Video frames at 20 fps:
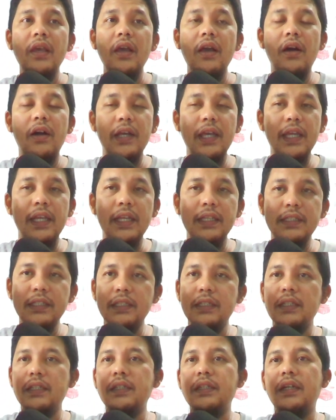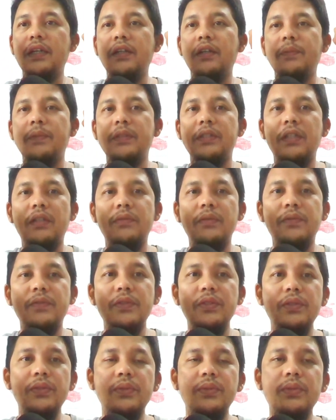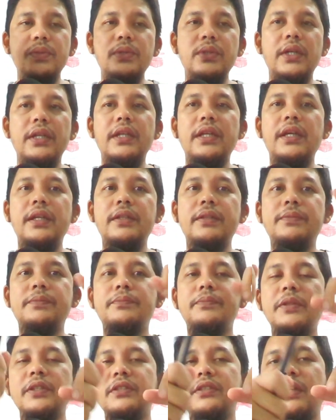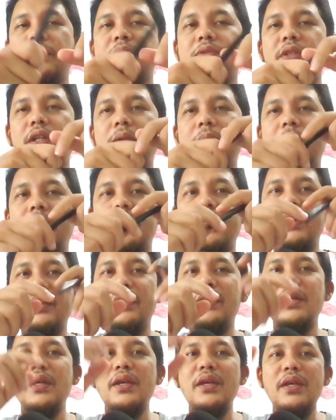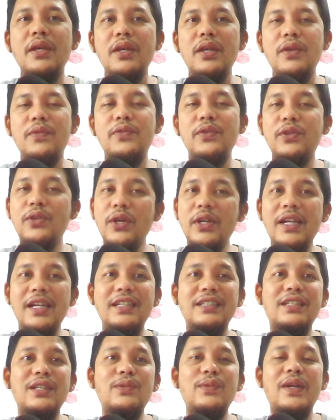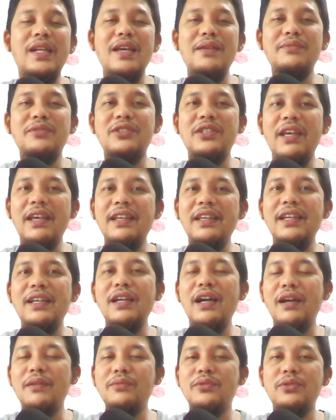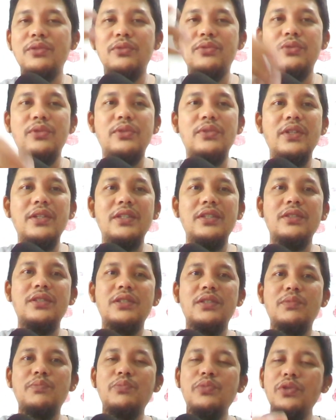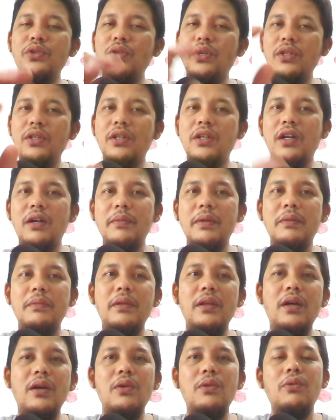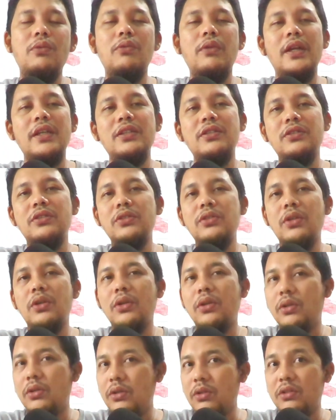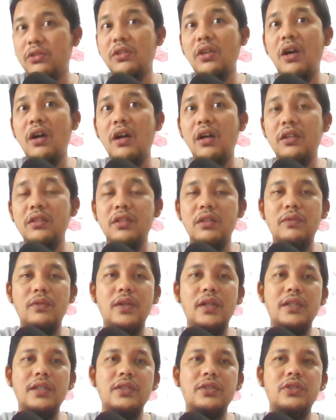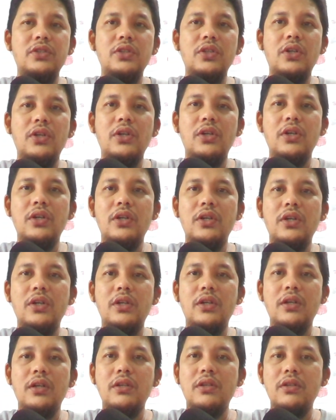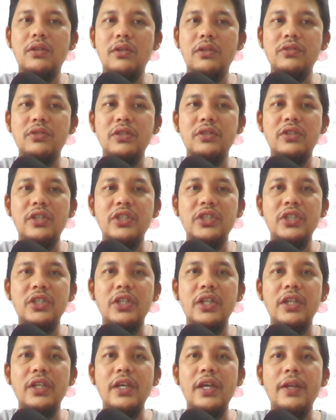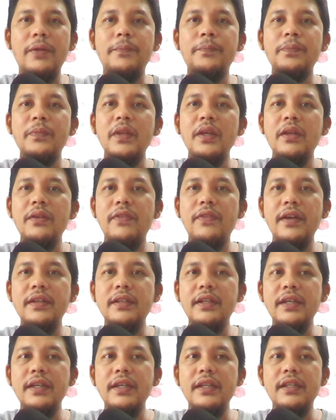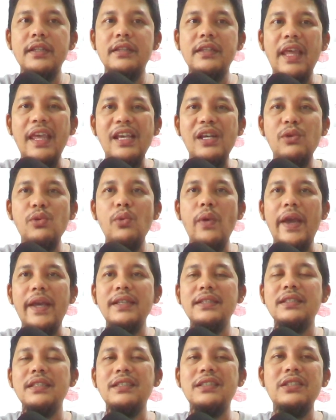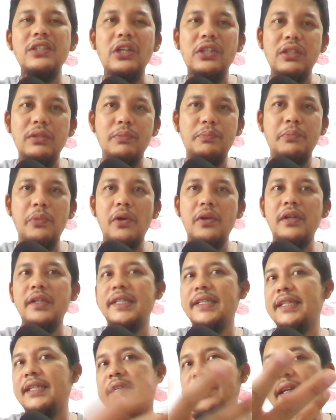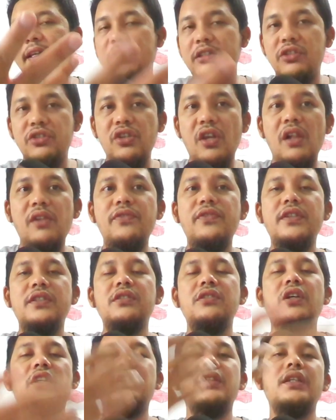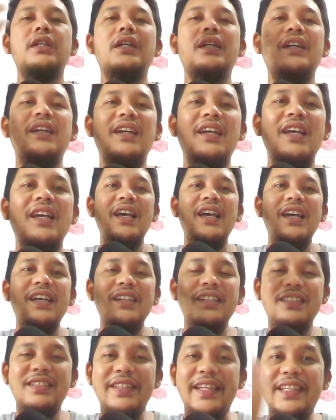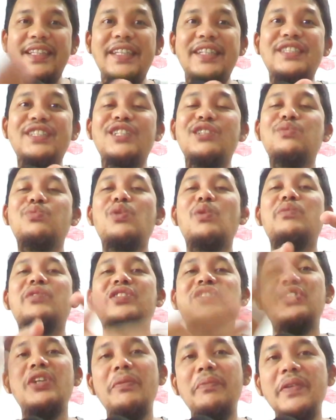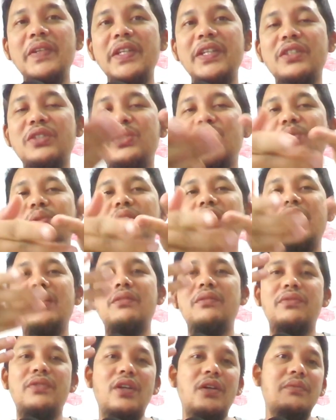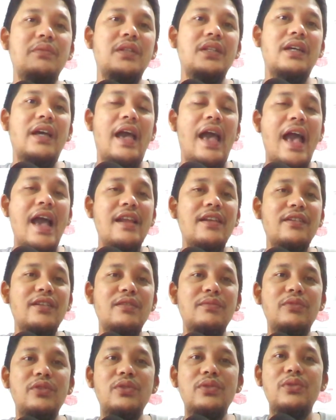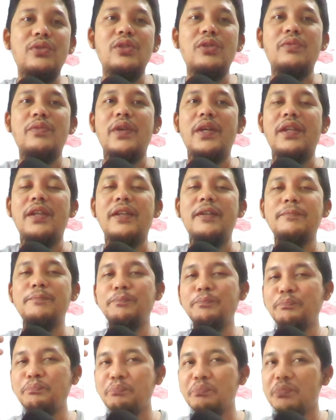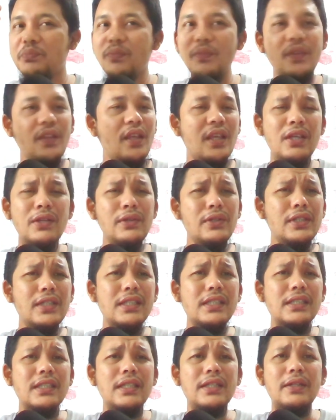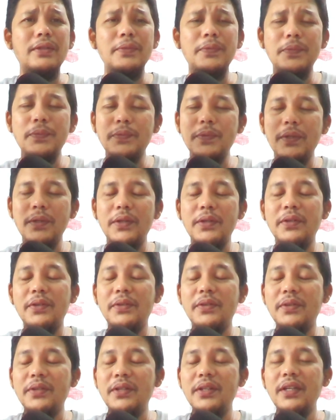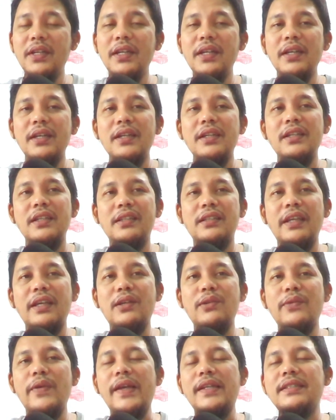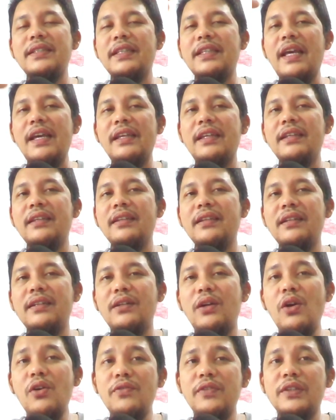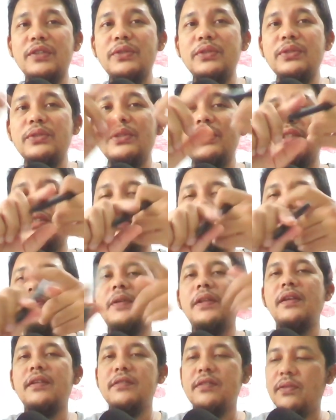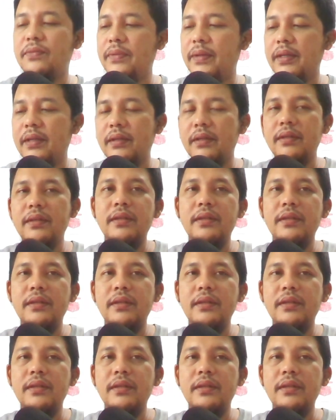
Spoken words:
Okay, that's it. I hope it's helpful for you. And then please subscribe. And then if you don't understand what I'm saying, I'm so sorry. Just put on the comment below what is your thought, what is your concentration. And then finally, the takeaways is not the pokoyake itself. It's not the sentences from the Japanese you learn from the anonymous YouTube. And then you just the takeaways that I offer to you is the philosophy.